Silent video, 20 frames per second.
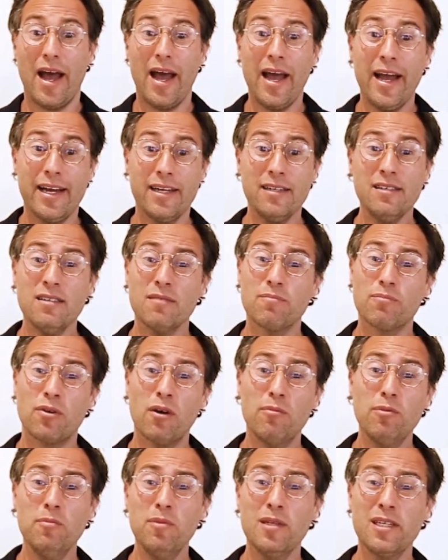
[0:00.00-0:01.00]
And
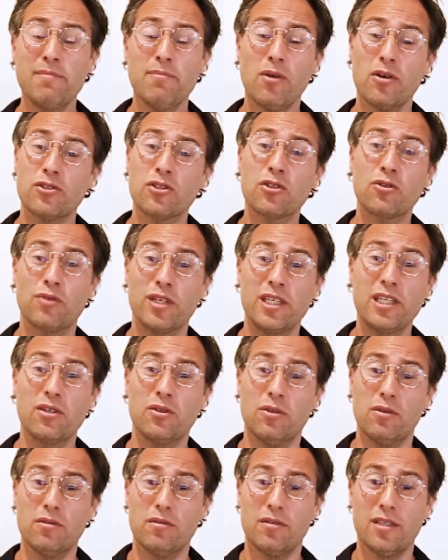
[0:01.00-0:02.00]
probably most
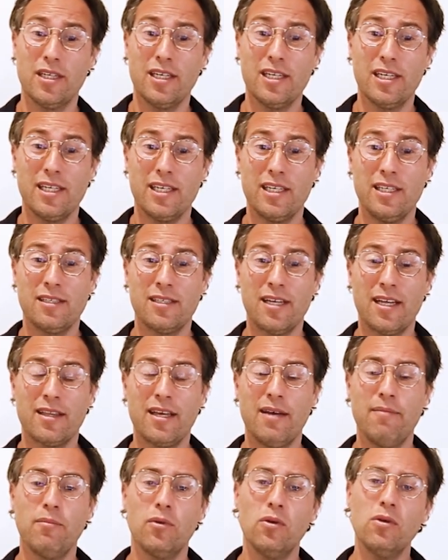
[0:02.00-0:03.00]
critical is that
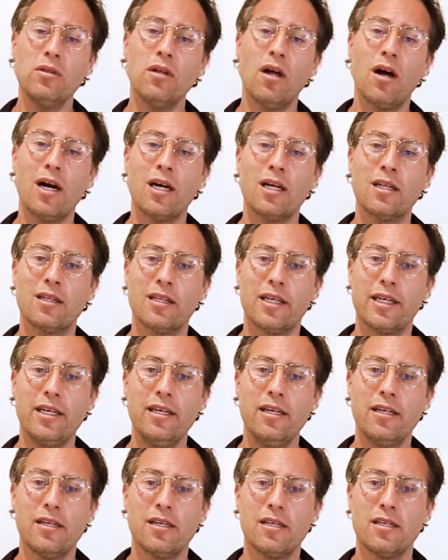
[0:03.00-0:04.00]
they're more
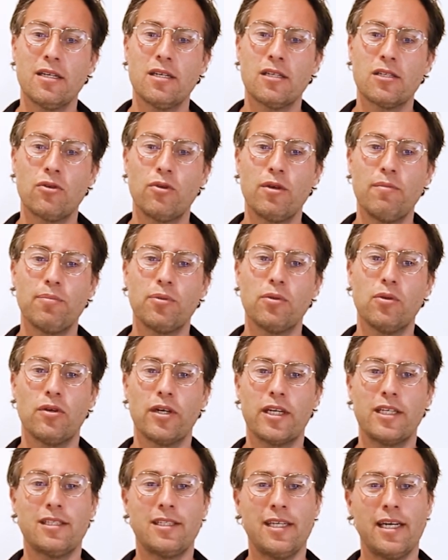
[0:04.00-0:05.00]
likely to
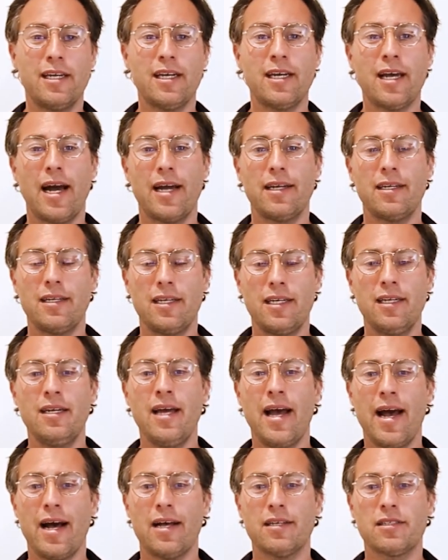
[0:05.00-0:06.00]
employ a dedicated
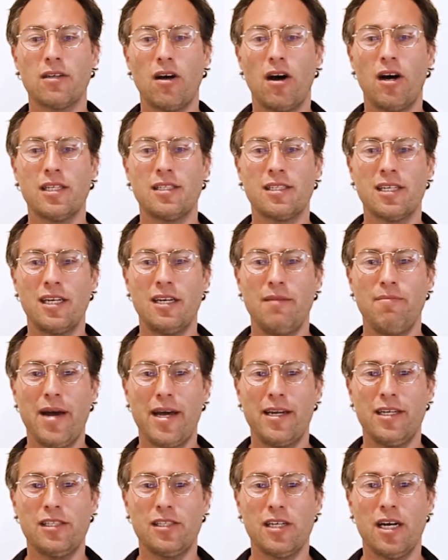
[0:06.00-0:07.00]
in-house IT
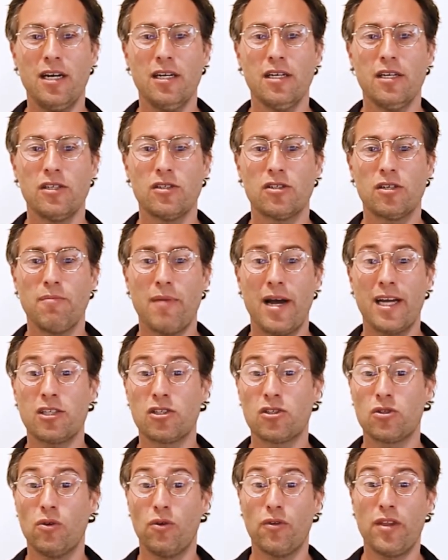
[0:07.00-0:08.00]
manager to make
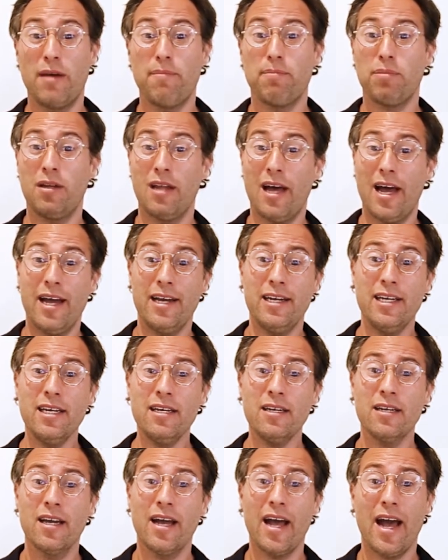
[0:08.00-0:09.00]
sure their
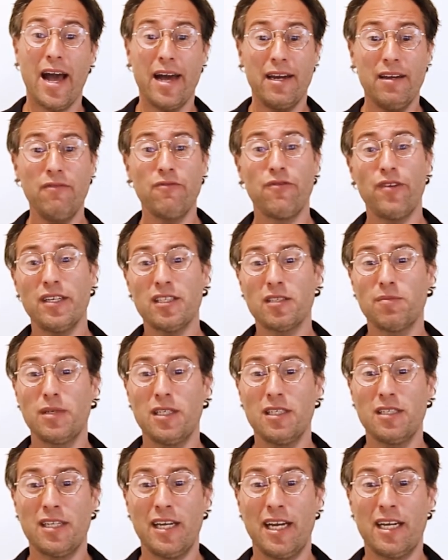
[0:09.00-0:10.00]
planning and investment
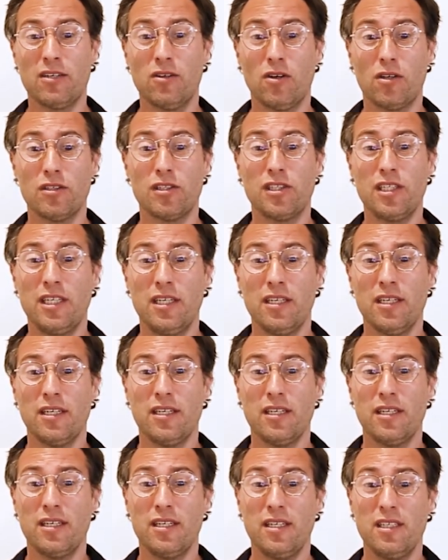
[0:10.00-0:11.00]
in technology
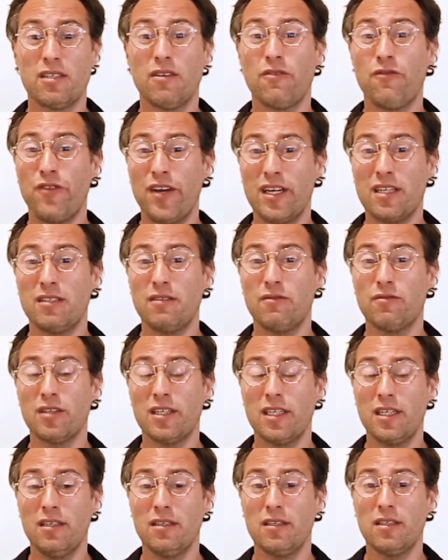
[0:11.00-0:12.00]
is
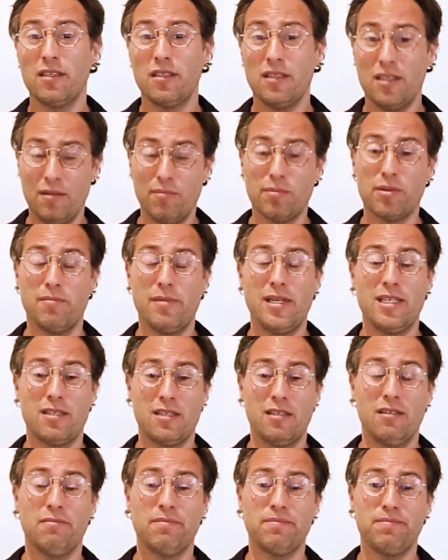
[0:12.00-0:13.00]
effectively
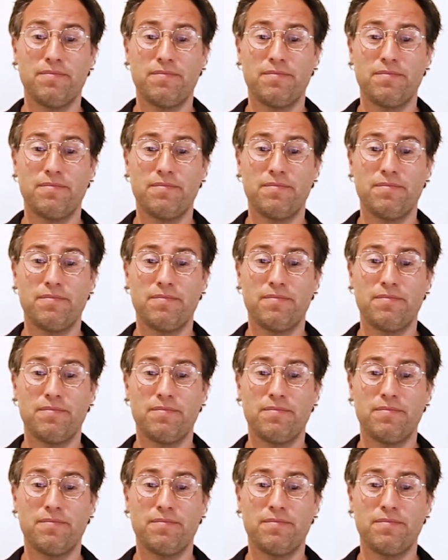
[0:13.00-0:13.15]
implemented.